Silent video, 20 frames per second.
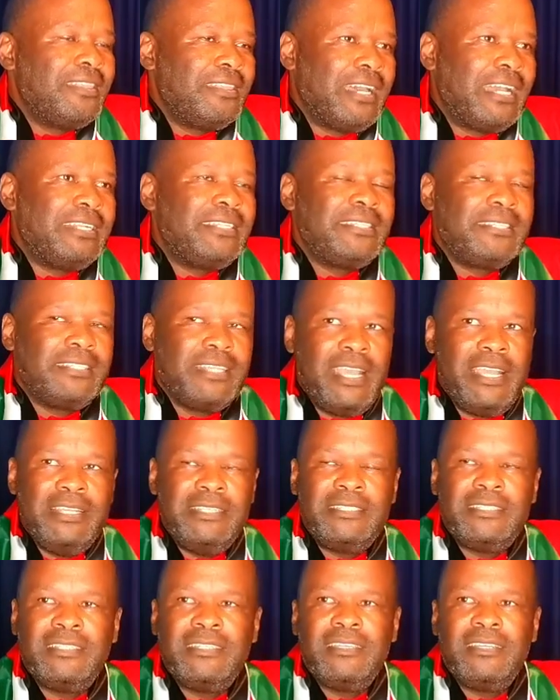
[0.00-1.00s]
that
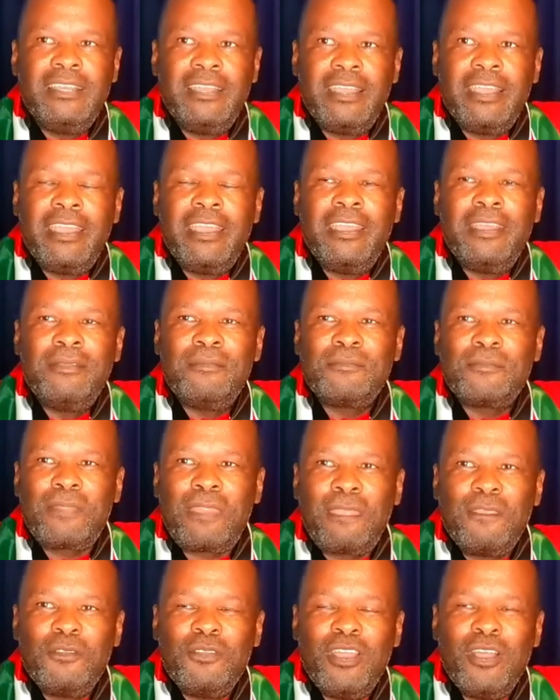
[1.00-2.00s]
says
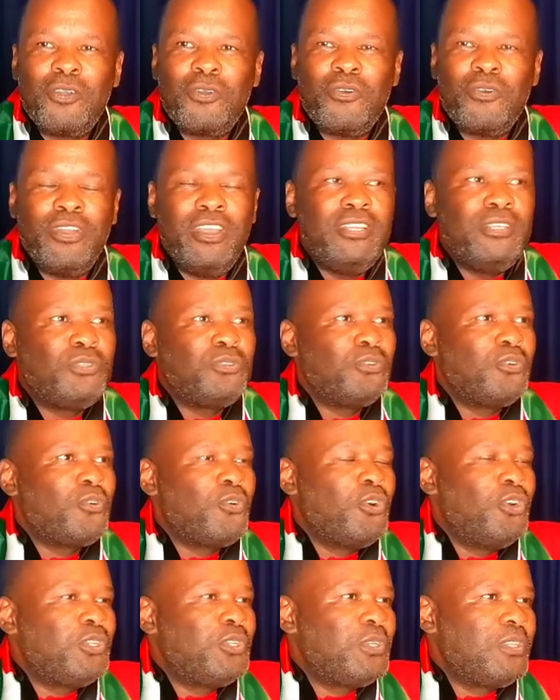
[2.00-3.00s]
you are going to
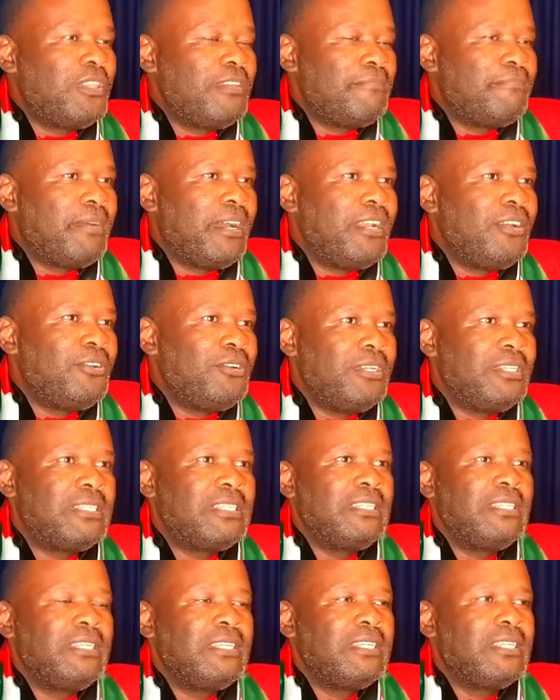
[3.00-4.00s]
go to the
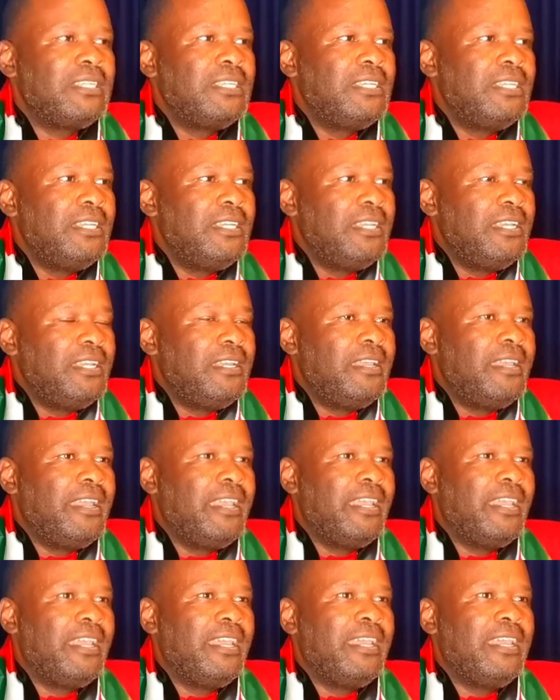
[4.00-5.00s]
ballot,
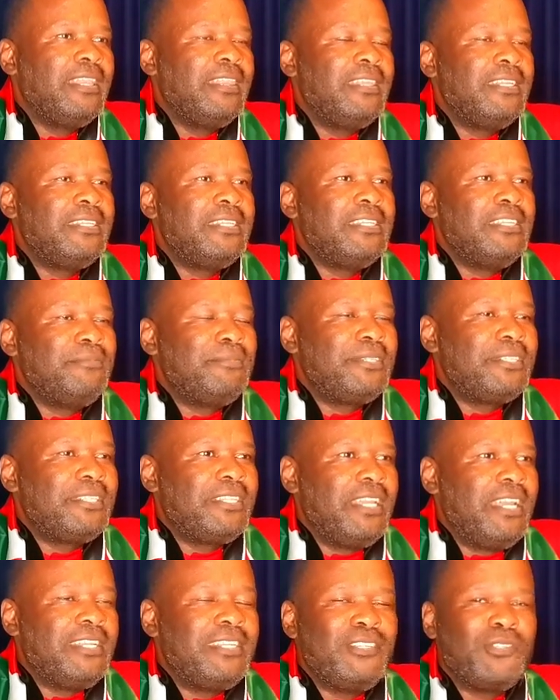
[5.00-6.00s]
the deep
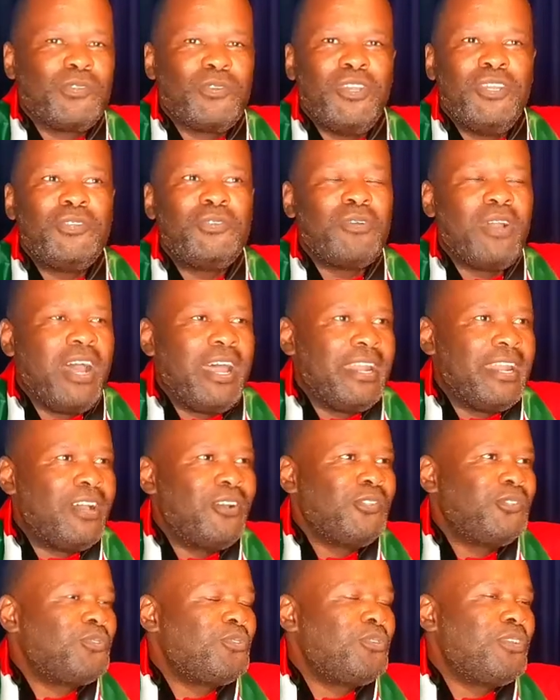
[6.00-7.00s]
state is going to
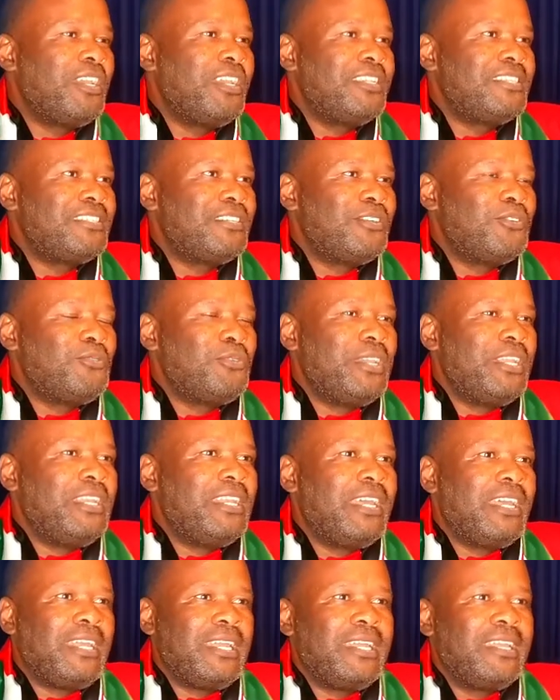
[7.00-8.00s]
announce you as a
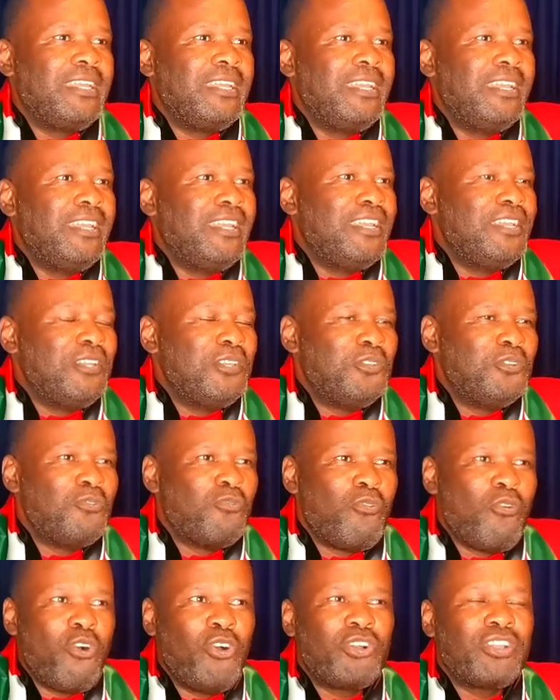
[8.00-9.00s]
winner,
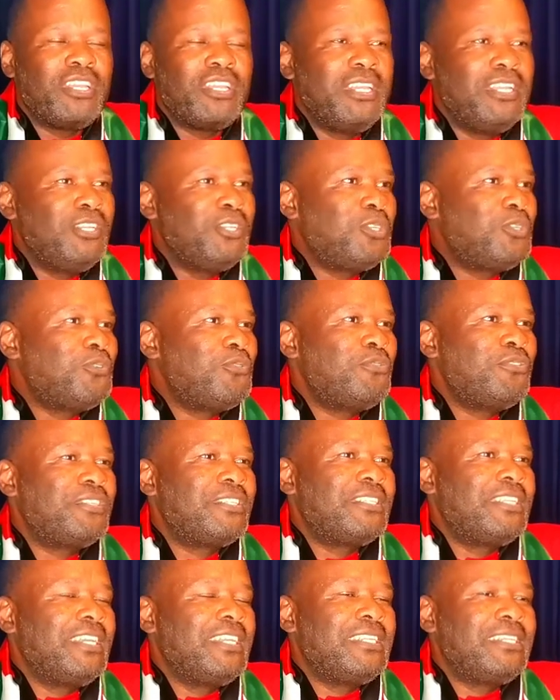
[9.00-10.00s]
you walk into
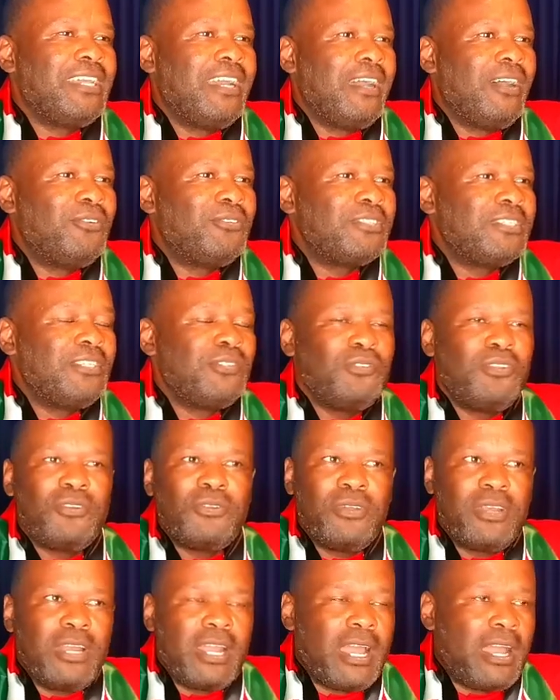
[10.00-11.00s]
state house, it's
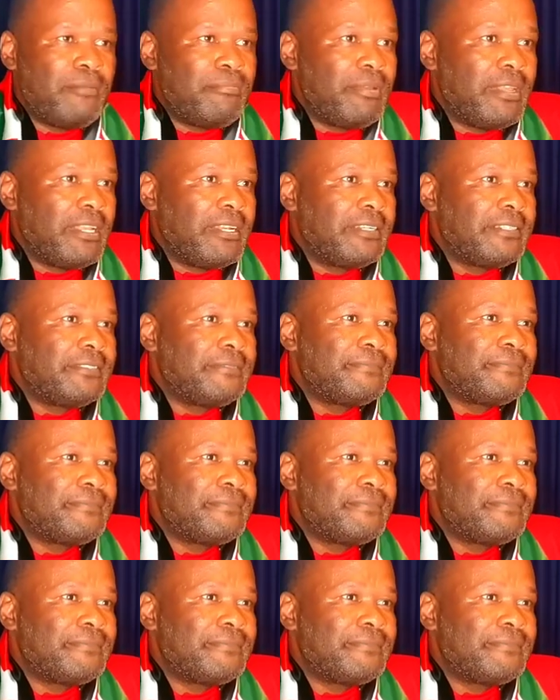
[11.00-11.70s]
not going to happen.